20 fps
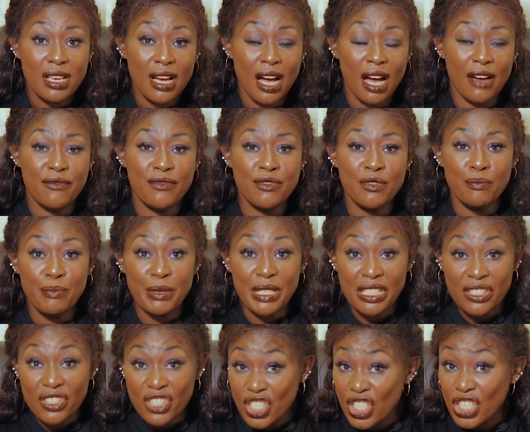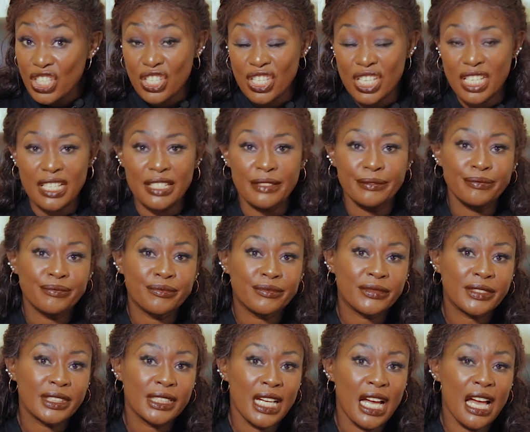Have you been cheating?
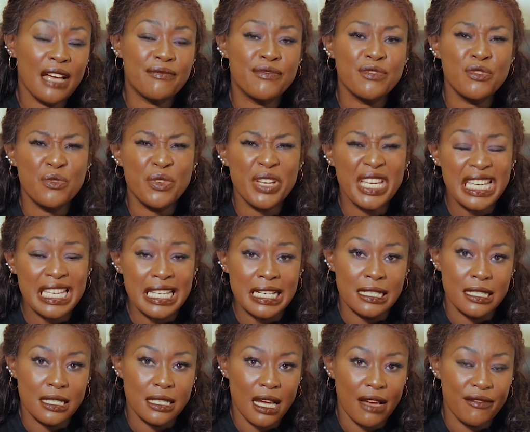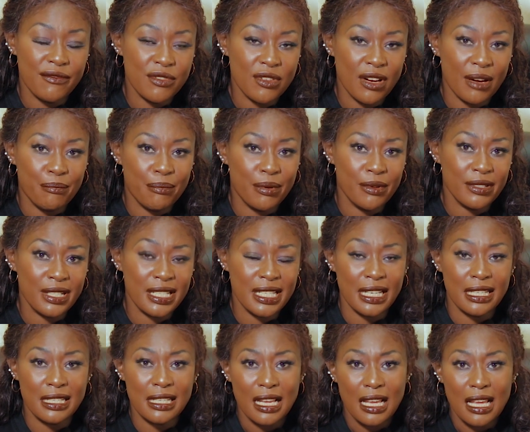Have you killed? Have you
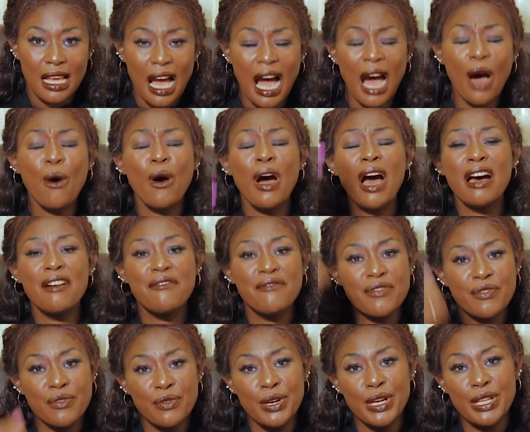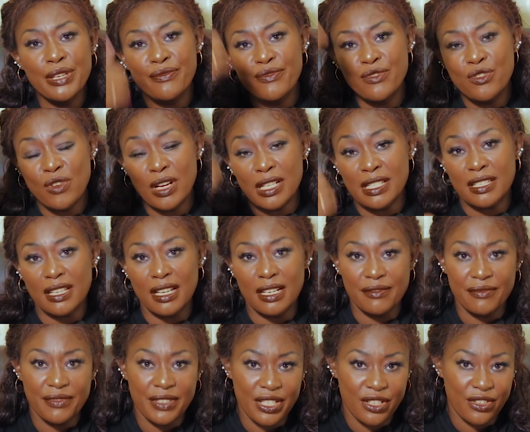aborted? How have you lived your
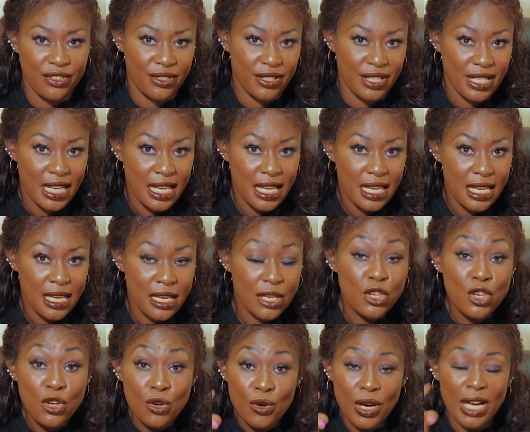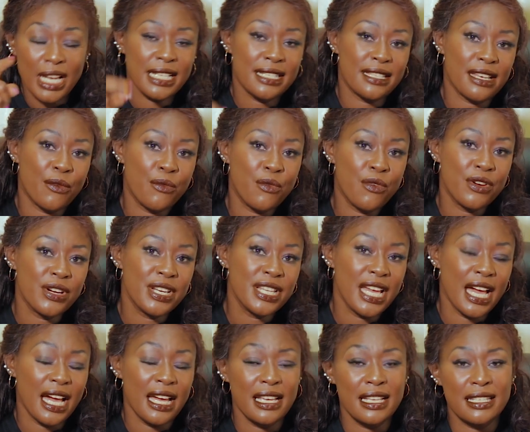salvation? You as a
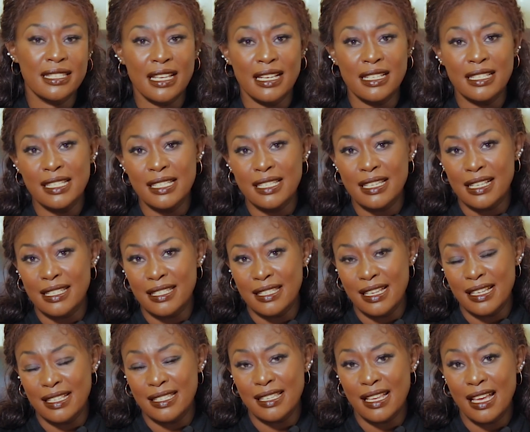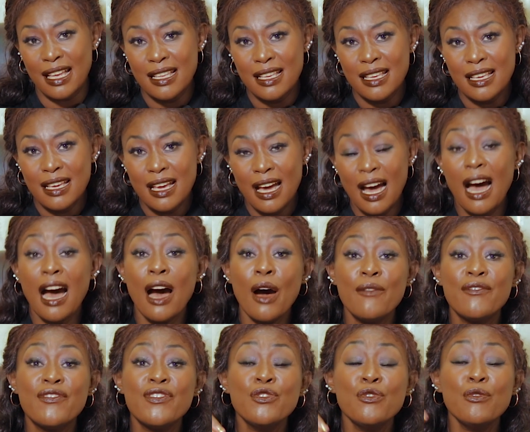warrior, as an intercessor,
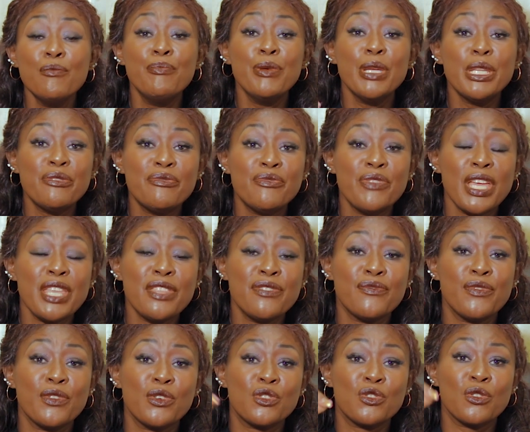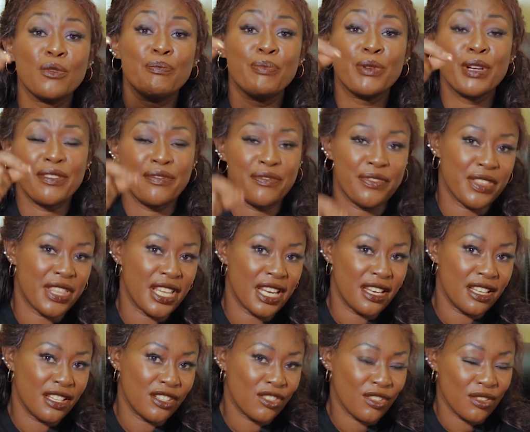have you been faithful to pray for the
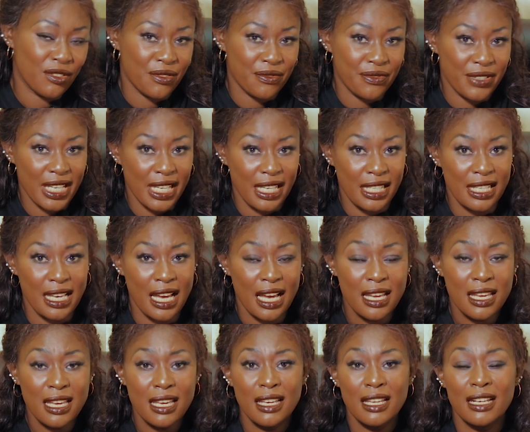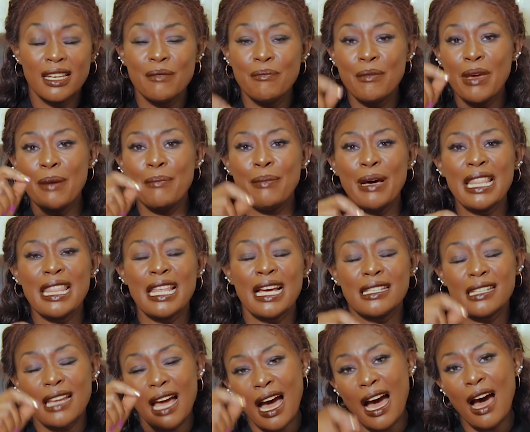nation of Kenya? Remember
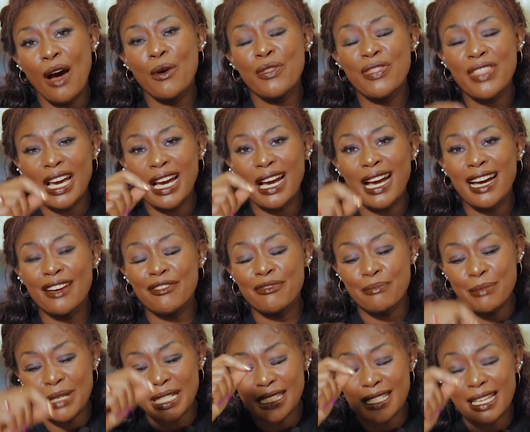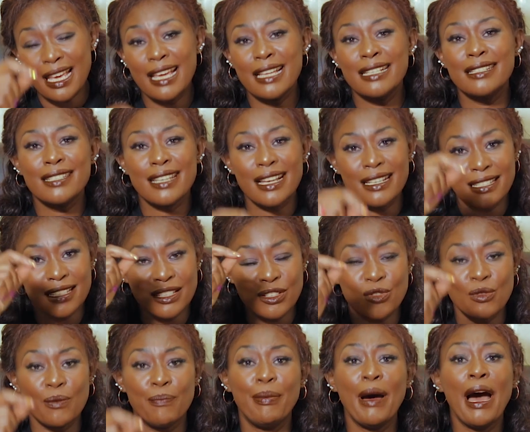that how the government entered
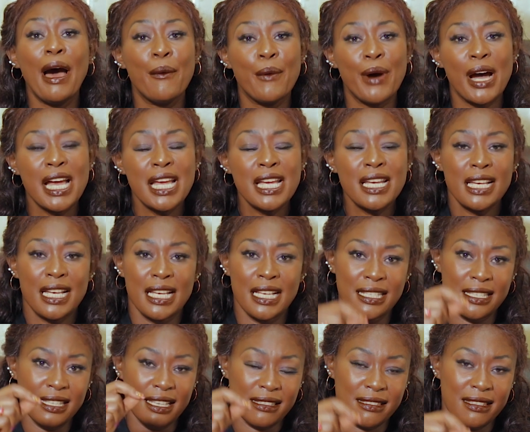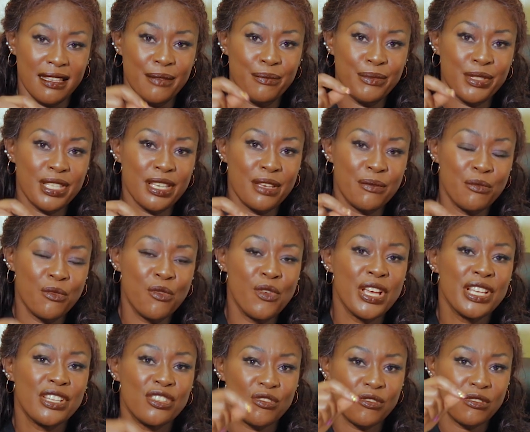into power is the same
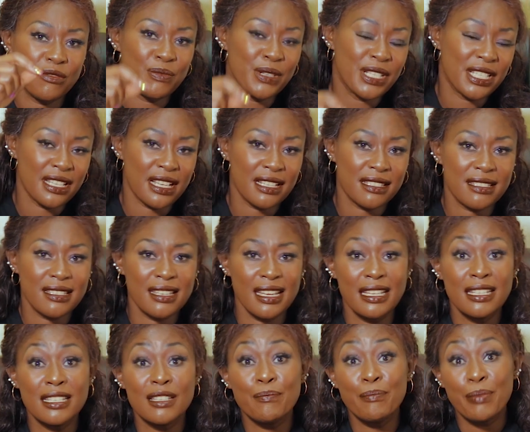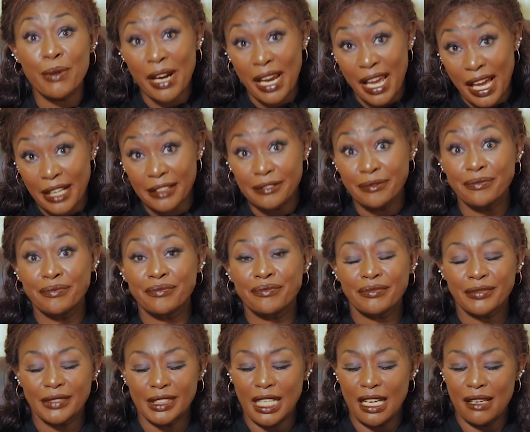way should be sustained. Prayer.
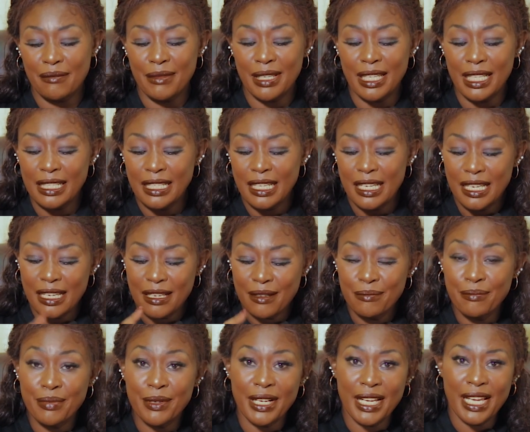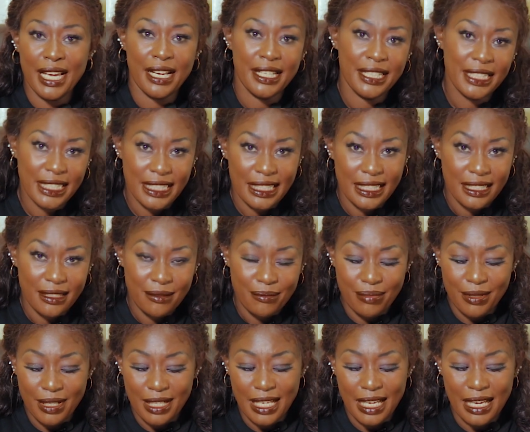Amen. Prayer.
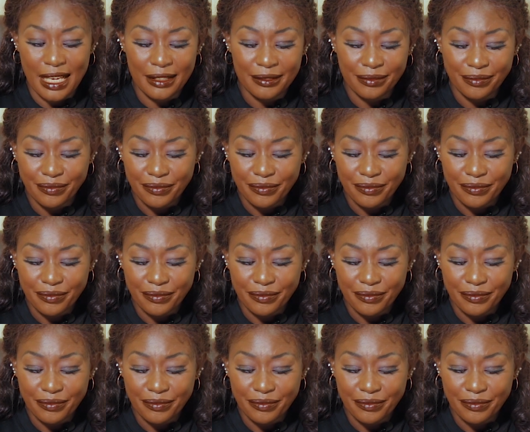Prayer.